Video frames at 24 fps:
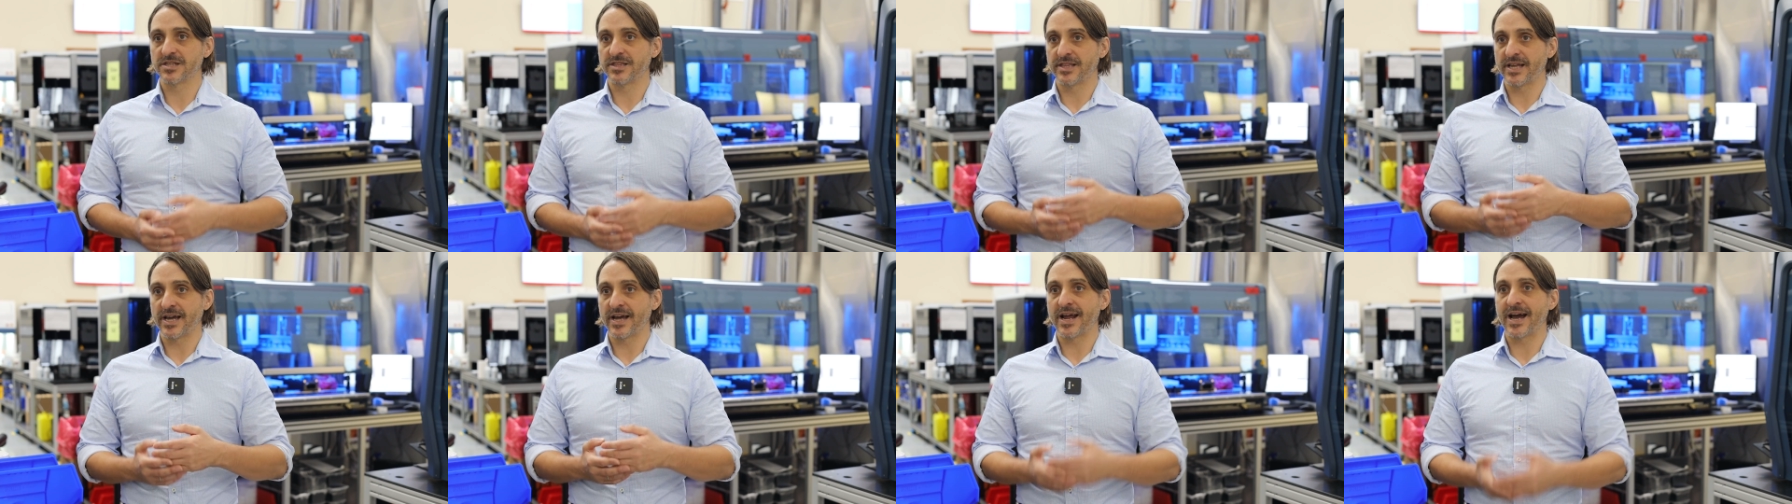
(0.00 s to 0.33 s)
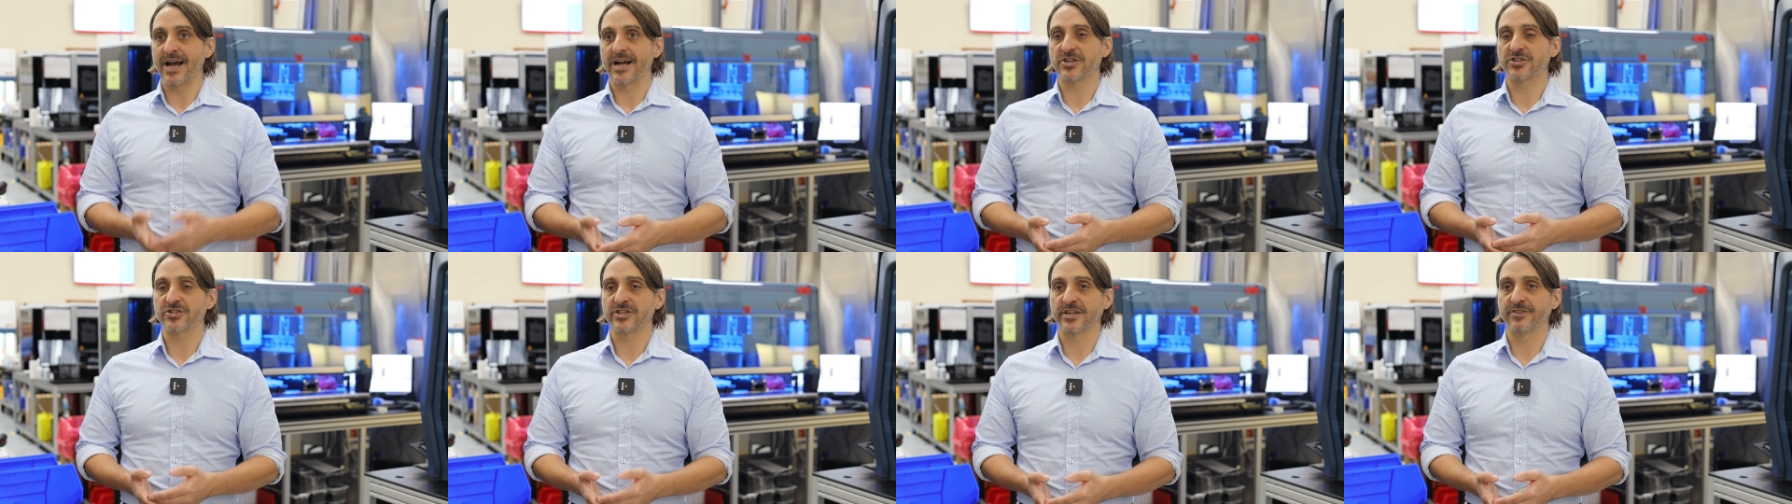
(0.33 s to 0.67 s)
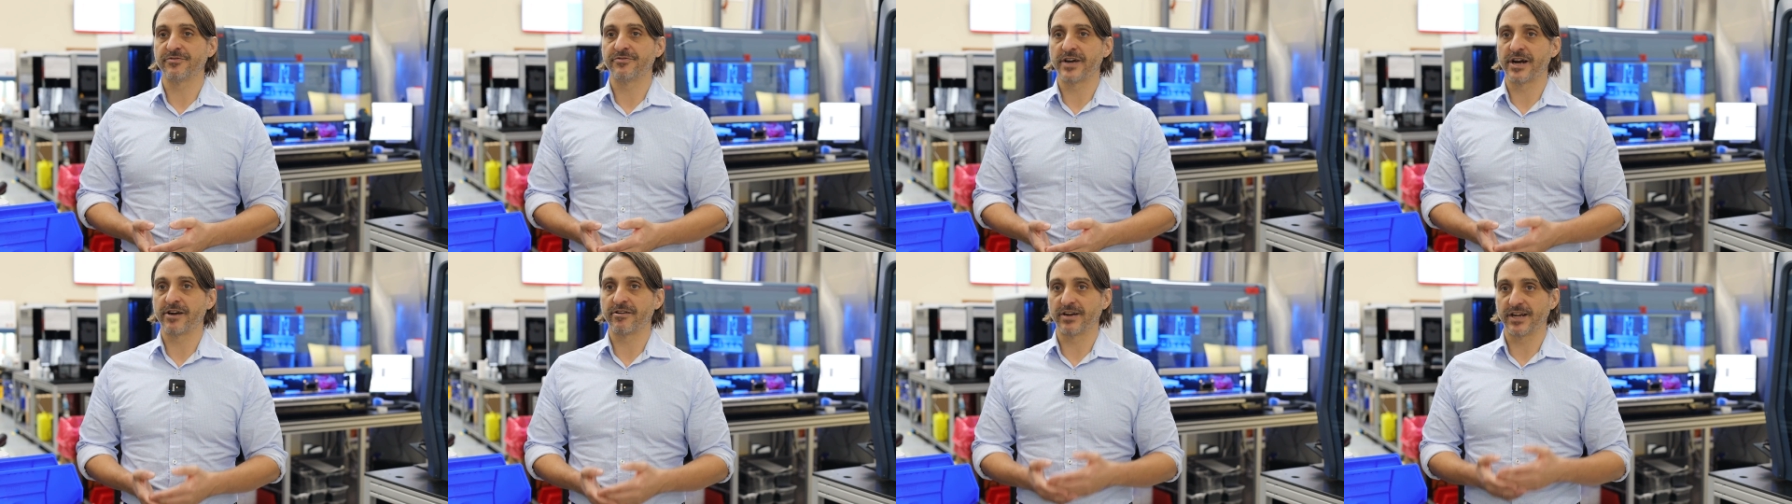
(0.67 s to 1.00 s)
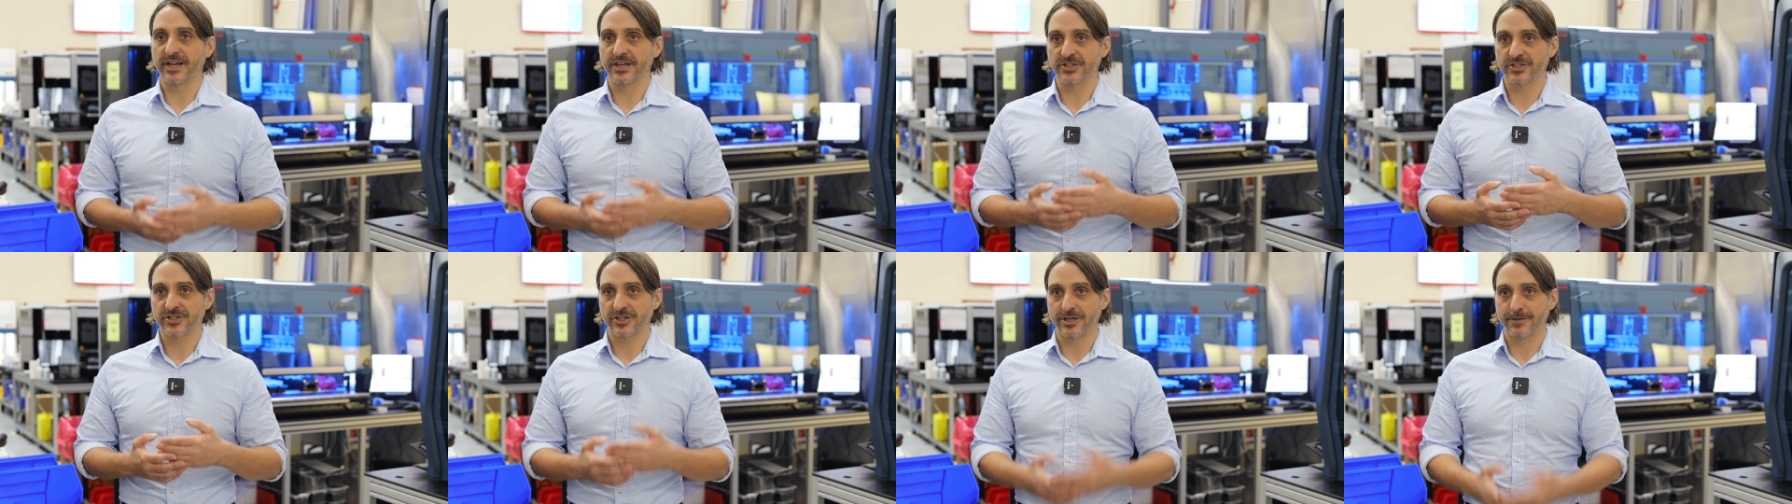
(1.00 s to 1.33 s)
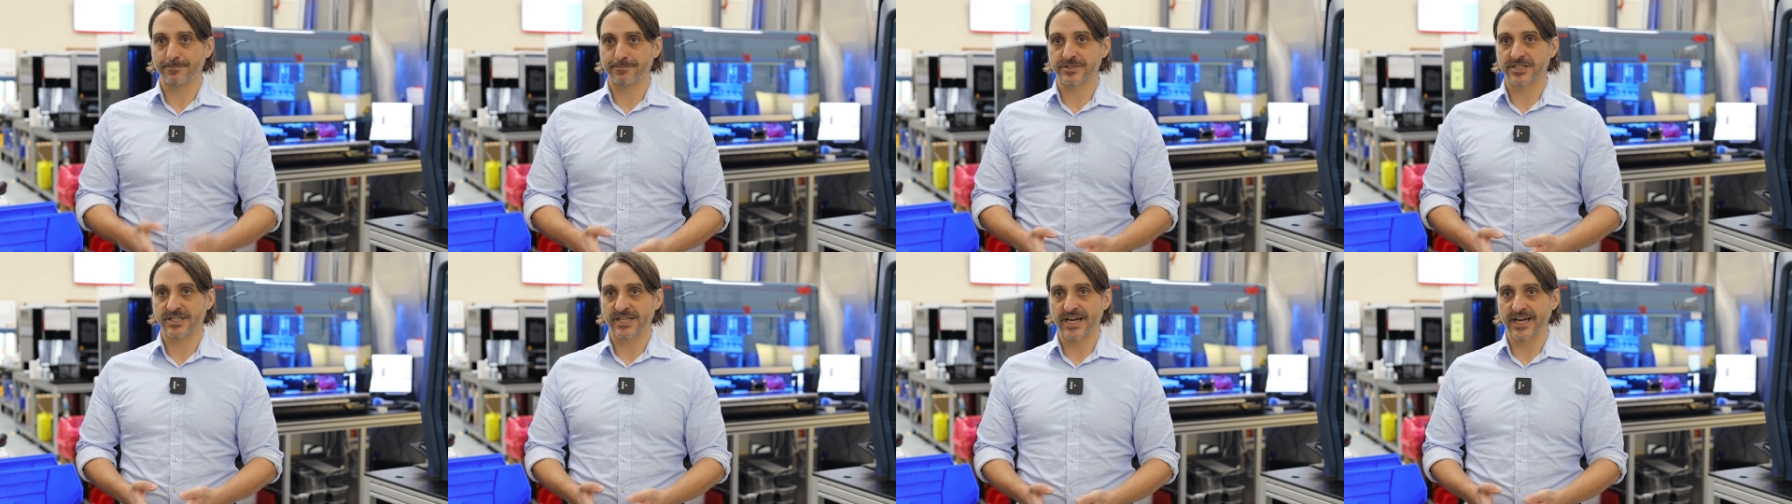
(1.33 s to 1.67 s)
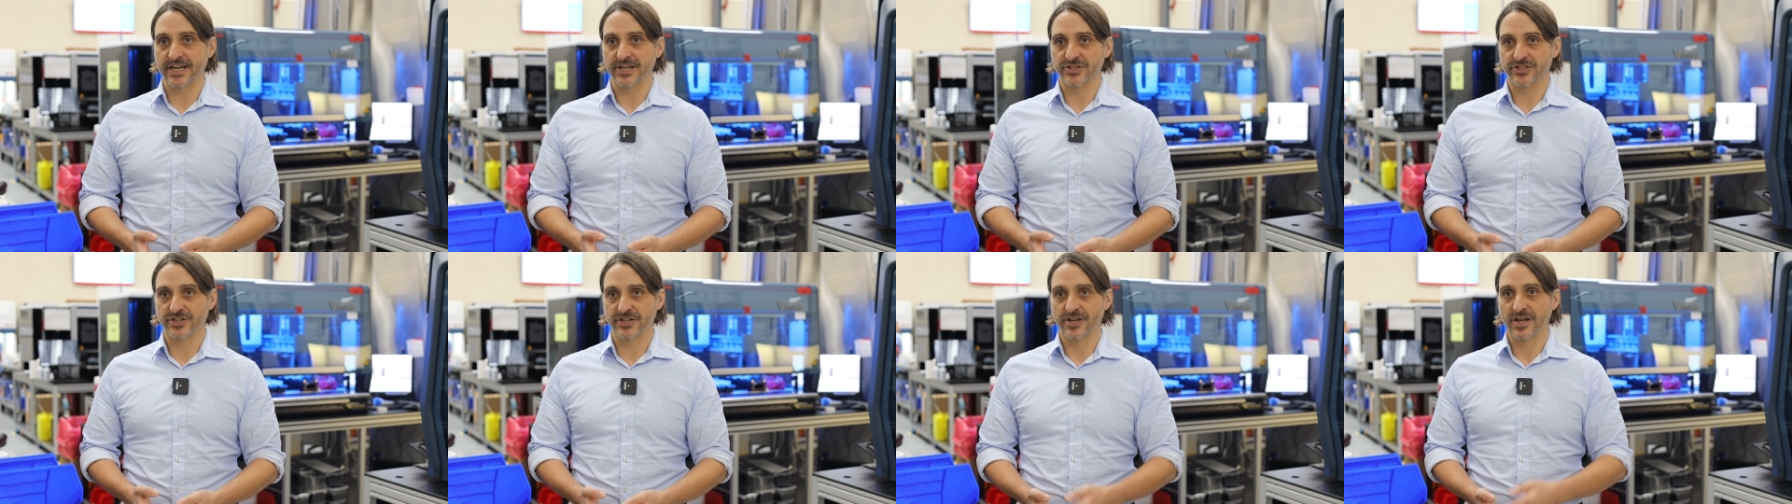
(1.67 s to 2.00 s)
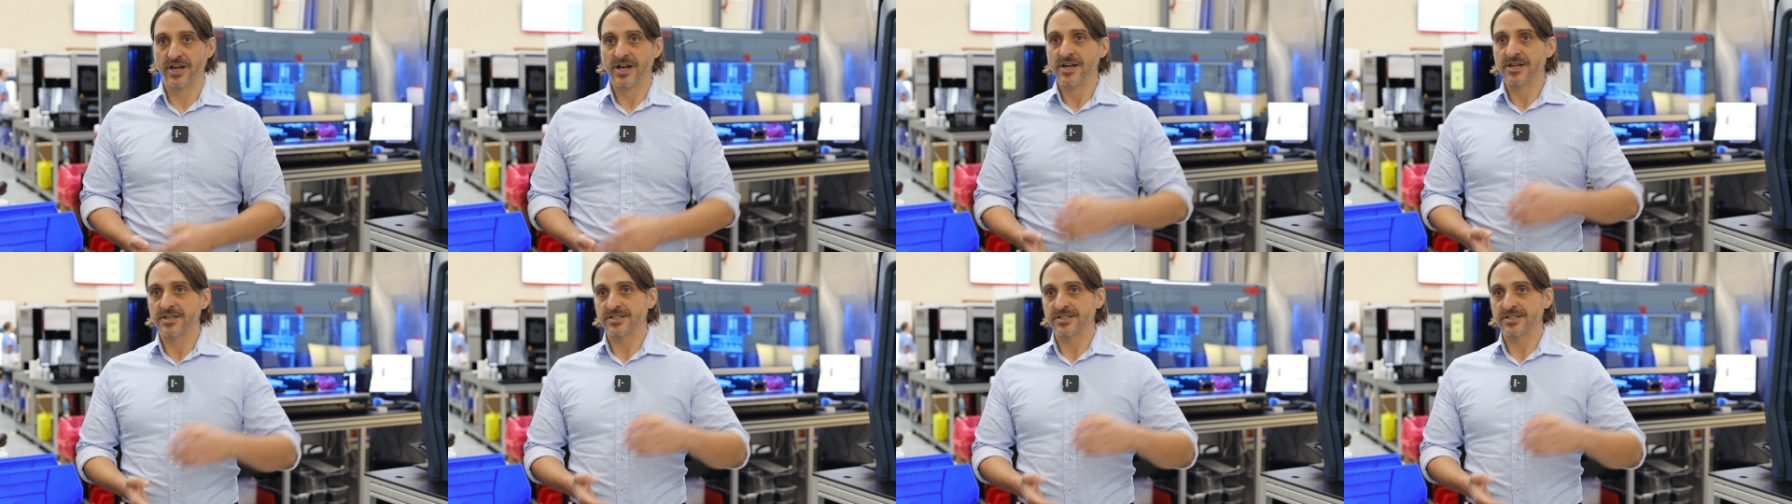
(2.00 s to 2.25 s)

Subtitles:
and then actually variant interpretation.